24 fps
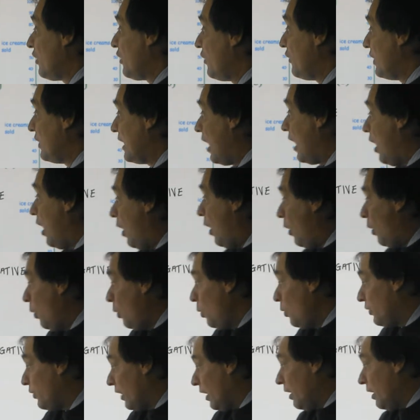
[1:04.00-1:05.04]
that the
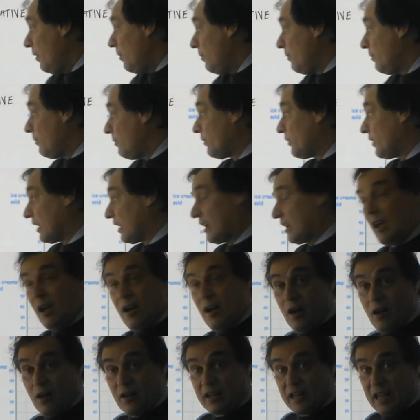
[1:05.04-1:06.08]
older the
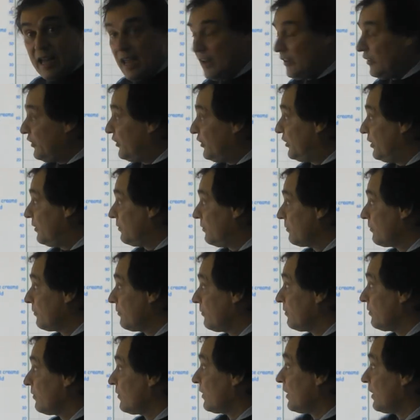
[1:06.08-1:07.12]
car gets,
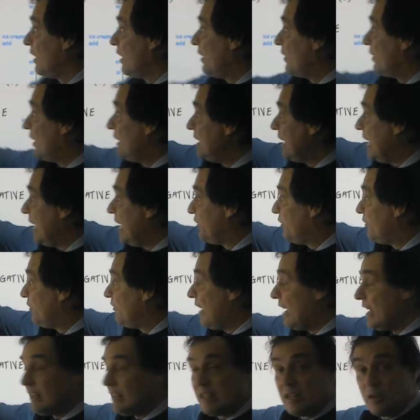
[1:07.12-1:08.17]
the less
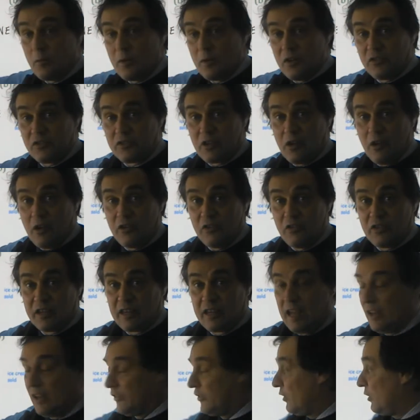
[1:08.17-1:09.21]
value it's going to
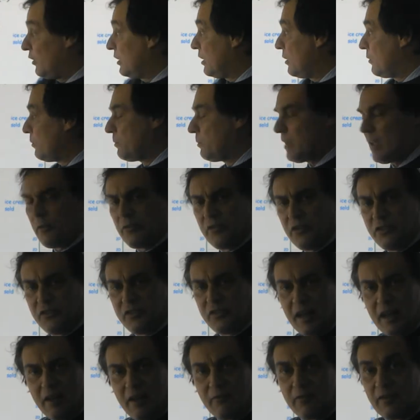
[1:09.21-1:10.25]
get. So you'll be able to
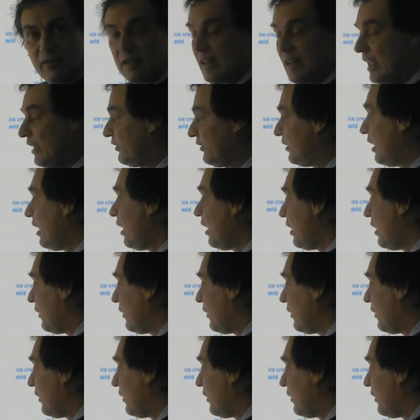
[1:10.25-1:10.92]
sell it for less.